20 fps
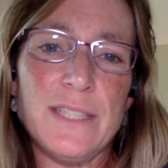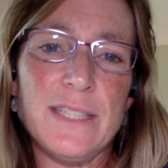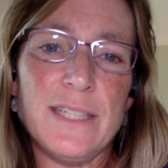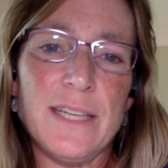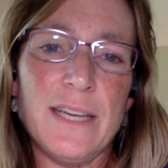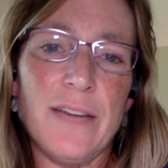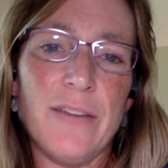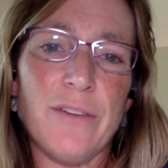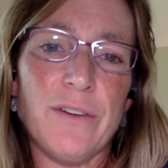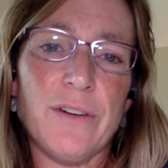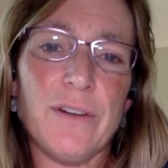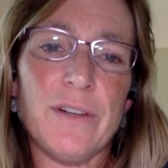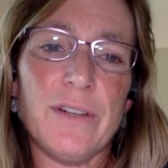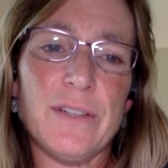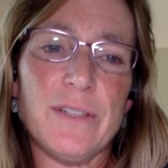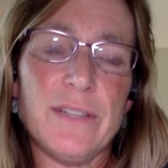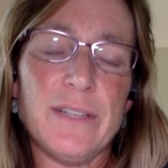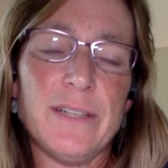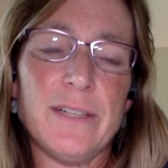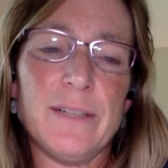together,
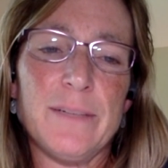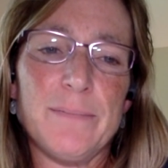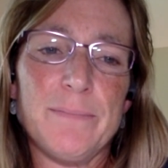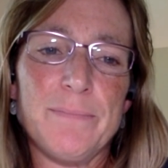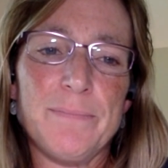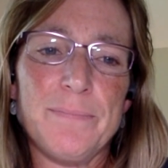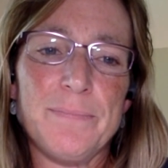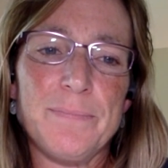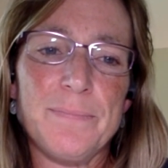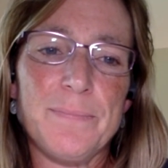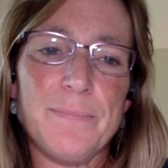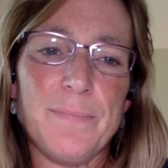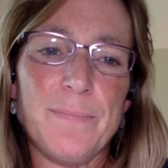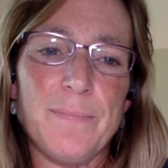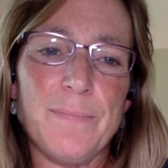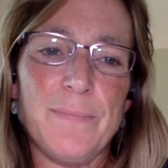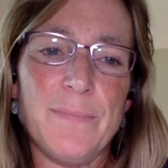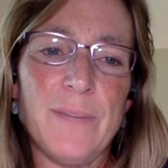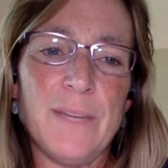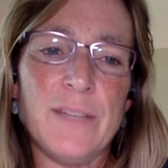
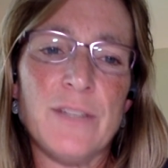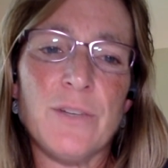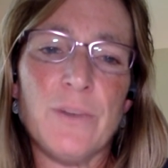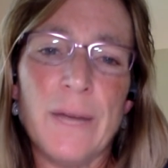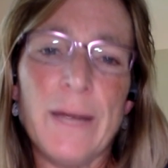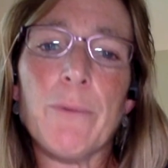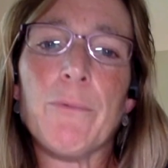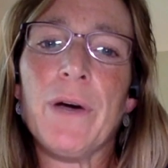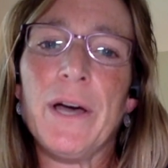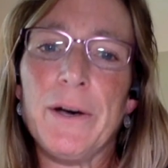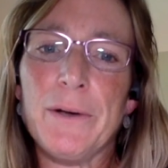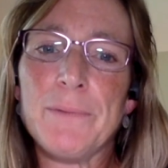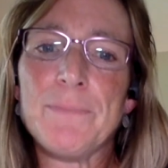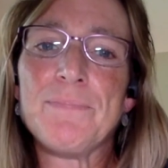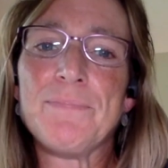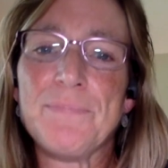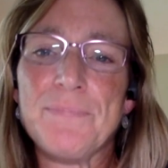and doing it well.